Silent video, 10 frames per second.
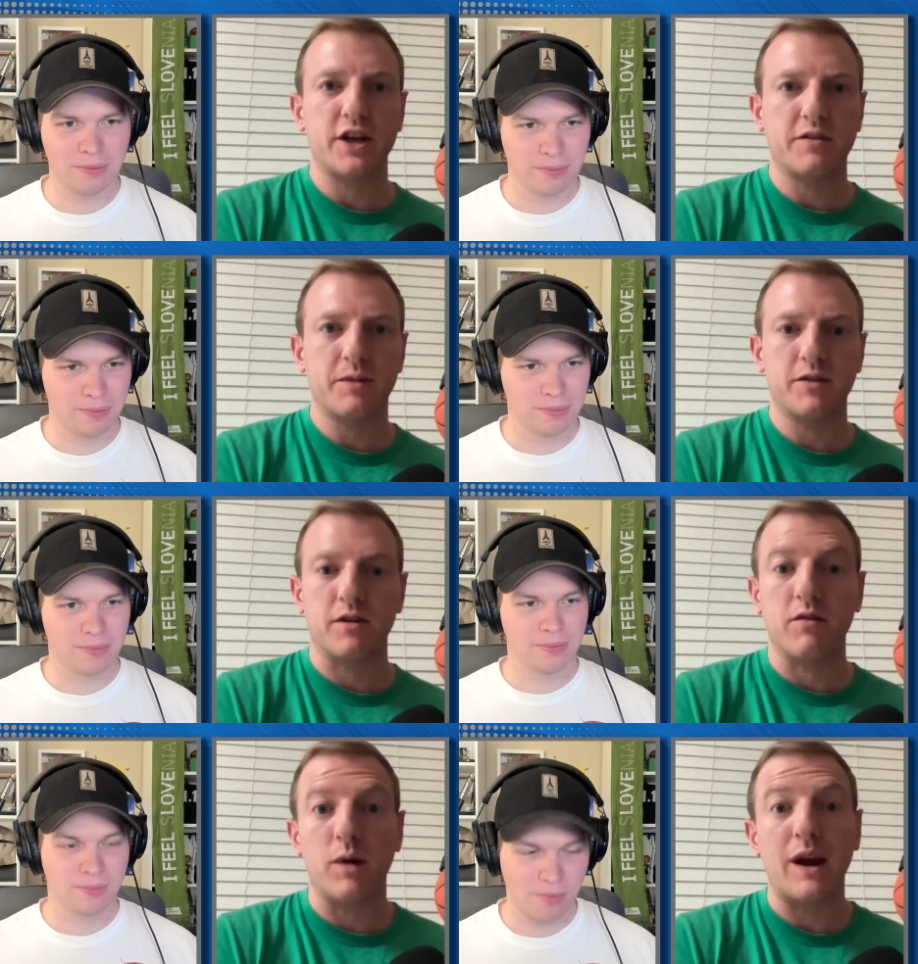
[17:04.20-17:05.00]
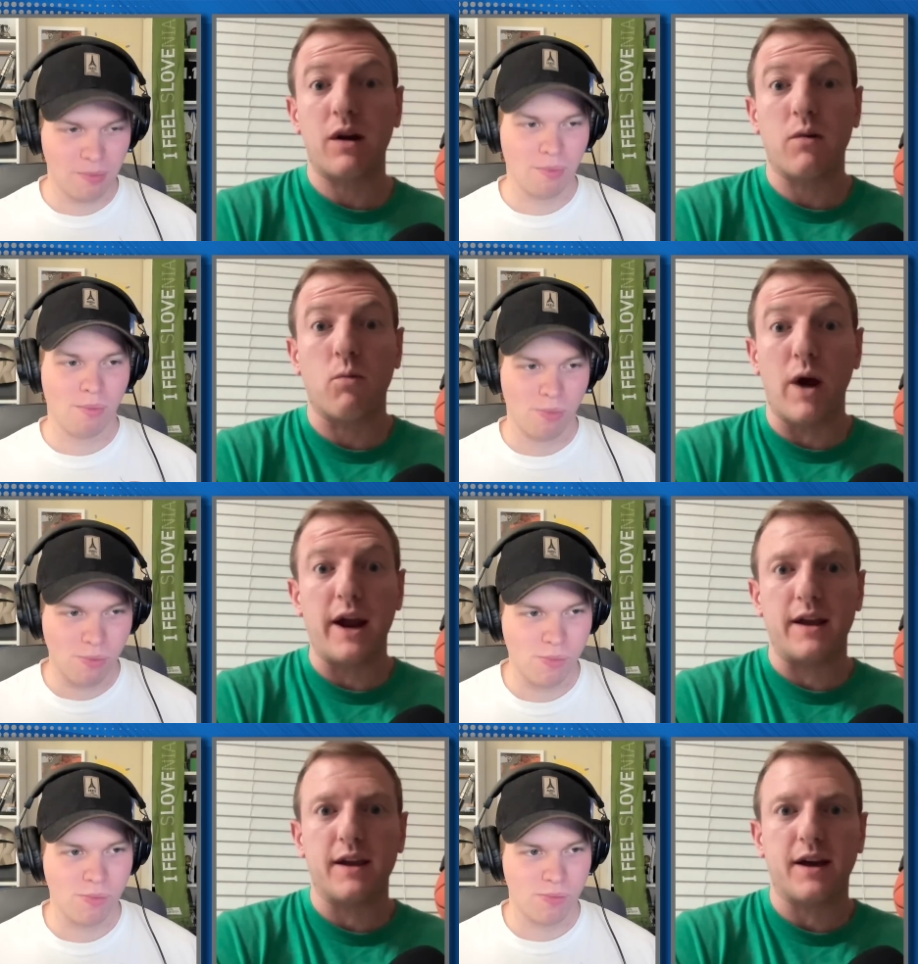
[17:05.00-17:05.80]
Speaker 1: chasing because in a way, in a
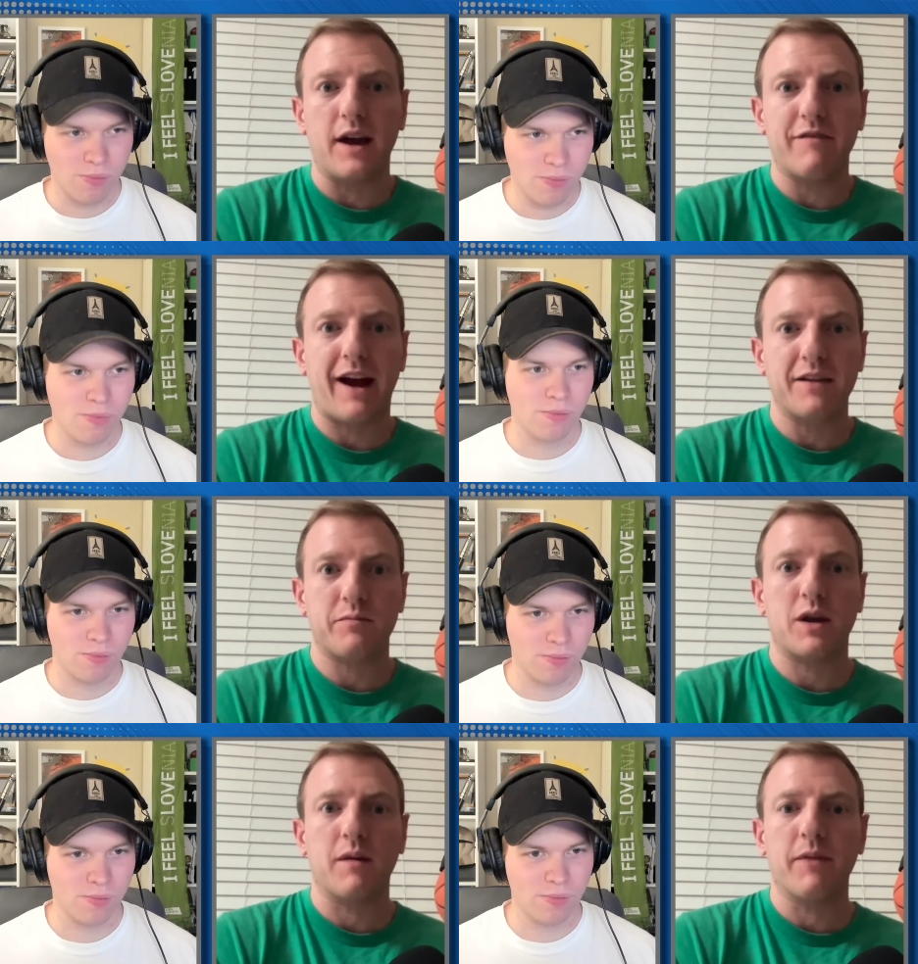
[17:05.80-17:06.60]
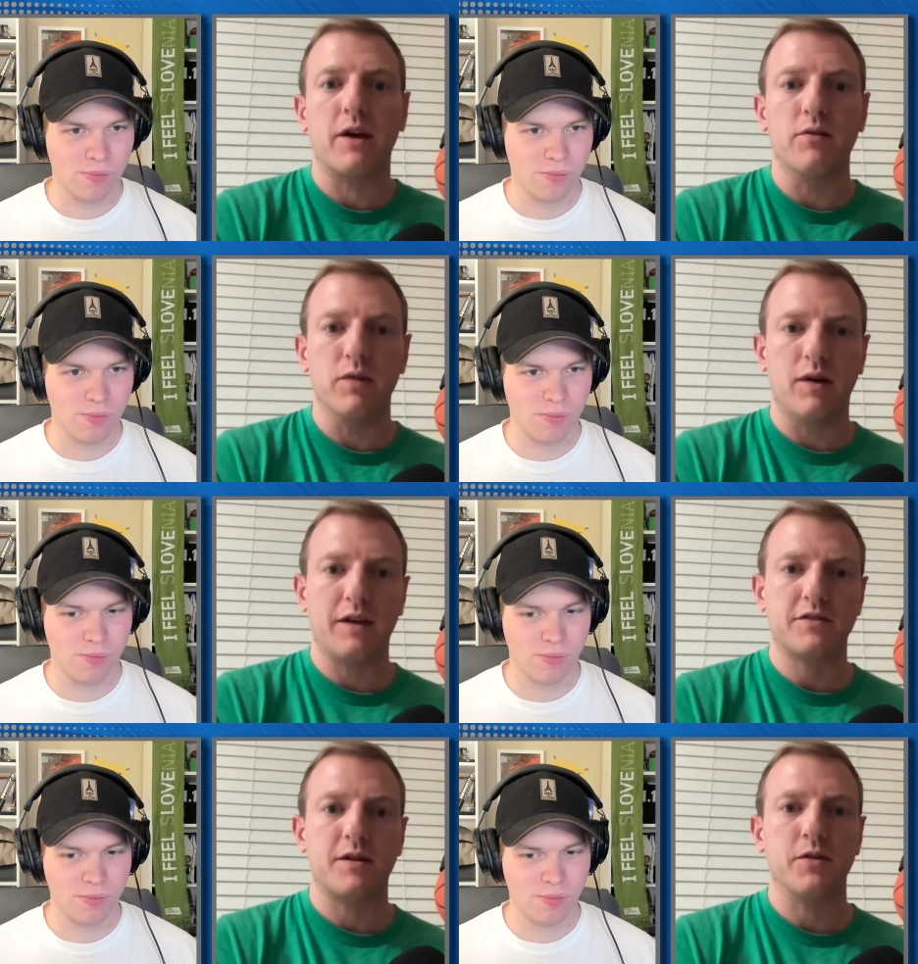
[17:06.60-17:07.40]
way, he kind of has become that over the
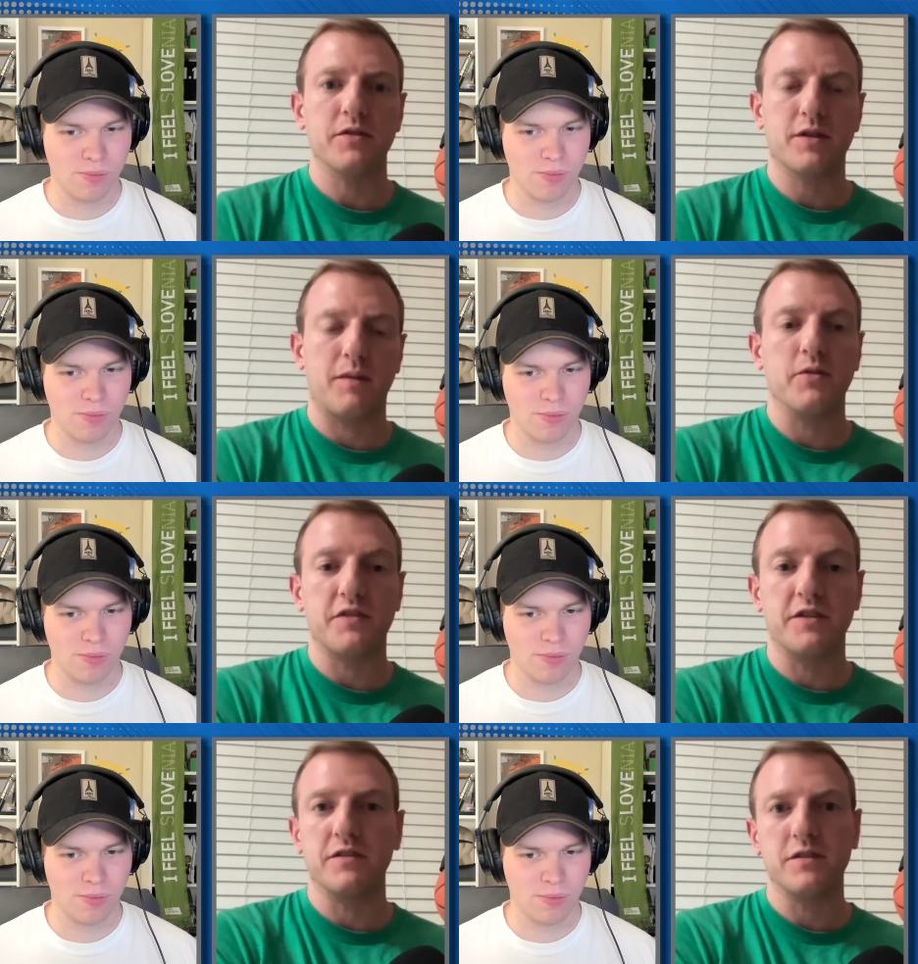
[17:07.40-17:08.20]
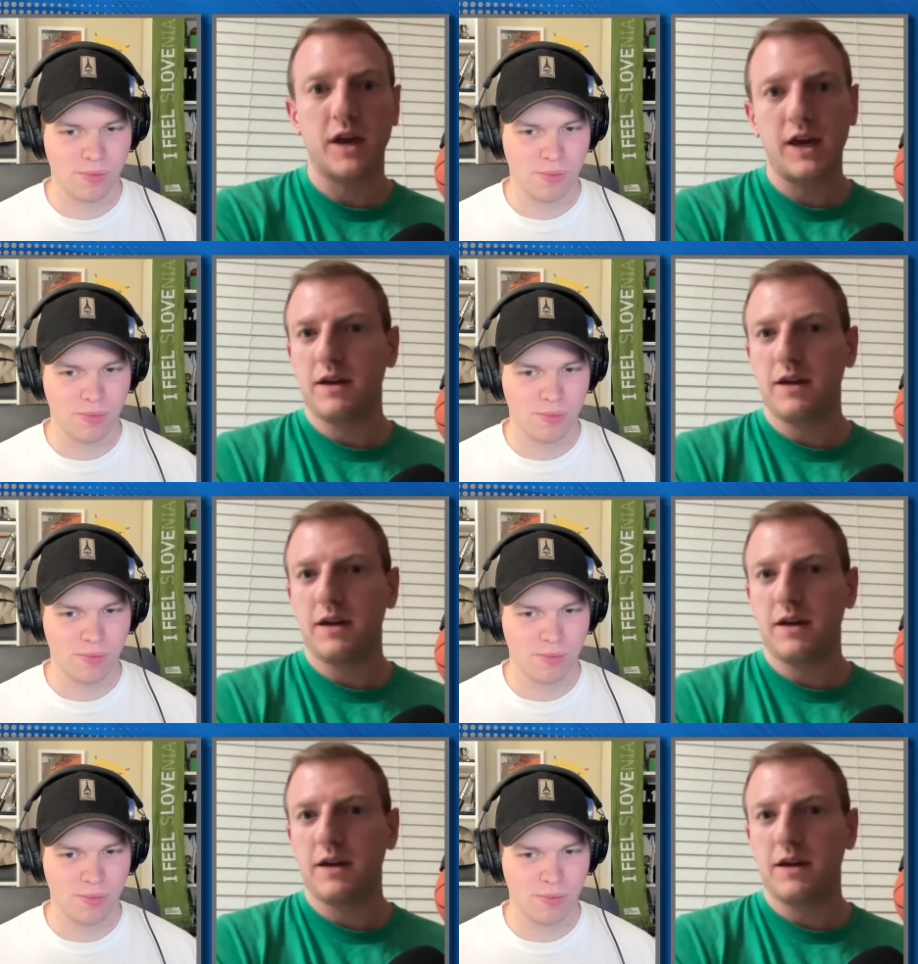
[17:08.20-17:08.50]
last couple, couple seasons.